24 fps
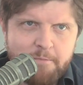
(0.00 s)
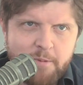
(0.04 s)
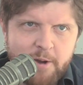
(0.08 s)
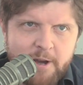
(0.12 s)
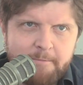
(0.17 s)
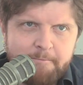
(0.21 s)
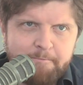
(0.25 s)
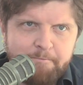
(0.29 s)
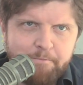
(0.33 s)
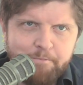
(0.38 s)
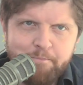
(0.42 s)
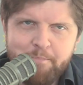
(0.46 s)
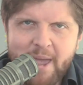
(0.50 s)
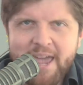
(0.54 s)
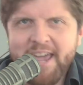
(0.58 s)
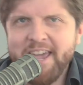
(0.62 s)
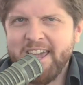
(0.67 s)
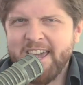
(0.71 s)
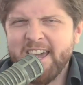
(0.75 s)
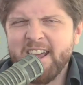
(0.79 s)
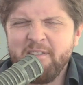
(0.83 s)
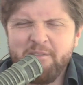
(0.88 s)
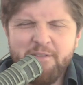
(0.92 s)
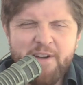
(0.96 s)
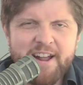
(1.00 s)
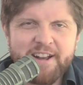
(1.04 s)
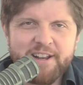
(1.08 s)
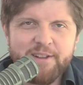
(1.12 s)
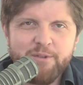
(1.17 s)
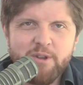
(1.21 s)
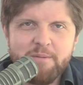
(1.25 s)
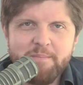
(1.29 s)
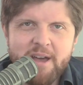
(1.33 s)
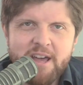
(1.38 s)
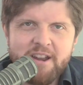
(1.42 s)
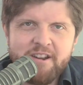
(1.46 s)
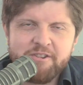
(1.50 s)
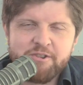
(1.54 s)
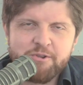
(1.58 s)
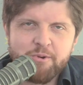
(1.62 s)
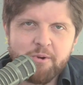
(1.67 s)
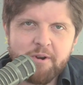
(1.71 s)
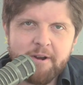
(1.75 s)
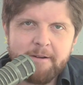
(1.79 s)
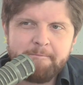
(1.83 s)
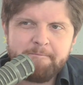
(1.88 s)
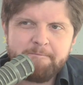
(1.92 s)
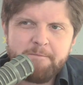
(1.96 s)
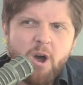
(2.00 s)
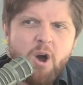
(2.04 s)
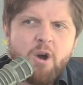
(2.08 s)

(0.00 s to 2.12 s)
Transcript: but making it effectively mandatory.